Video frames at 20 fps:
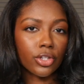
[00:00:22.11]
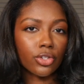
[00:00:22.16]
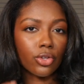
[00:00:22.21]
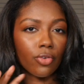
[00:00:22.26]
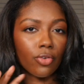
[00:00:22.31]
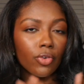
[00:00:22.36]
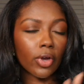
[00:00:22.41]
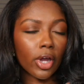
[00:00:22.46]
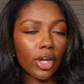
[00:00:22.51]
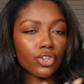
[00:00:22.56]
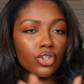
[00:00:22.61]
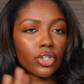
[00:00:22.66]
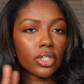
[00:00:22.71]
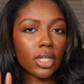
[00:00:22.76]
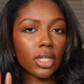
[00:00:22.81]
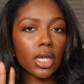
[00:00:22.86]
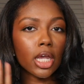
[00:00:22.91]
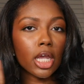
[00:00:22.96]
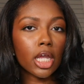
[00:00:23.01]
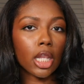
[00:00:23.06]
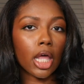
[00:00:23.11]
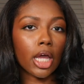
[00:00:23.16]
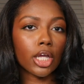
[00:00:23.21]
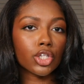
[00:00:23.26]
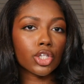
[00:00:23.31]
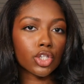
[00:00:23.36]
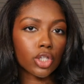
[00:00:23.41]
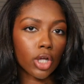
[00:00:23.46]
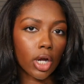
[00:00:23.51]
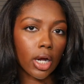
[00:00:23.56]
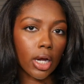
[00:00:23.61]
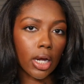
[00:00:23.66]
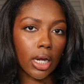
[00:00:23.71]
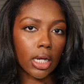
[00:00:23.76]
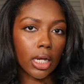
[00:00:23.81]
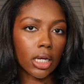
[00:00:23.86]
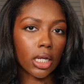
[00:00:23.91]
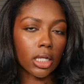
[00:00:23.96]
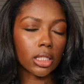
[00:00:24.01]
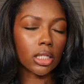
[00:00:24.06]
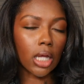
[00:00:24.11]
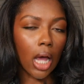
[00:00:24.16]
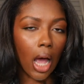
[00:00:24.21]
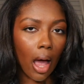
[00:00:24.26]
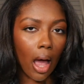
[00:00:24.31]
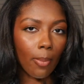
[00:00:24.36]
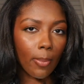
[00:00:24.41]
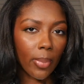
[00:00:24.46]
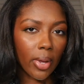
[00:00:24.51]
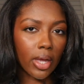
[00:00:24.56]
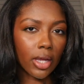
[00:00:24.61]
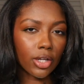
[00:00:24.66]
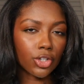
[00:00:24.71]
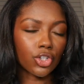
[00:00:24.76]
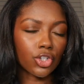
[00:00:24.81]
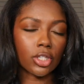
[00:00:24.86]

So if you're interested in like certain topics,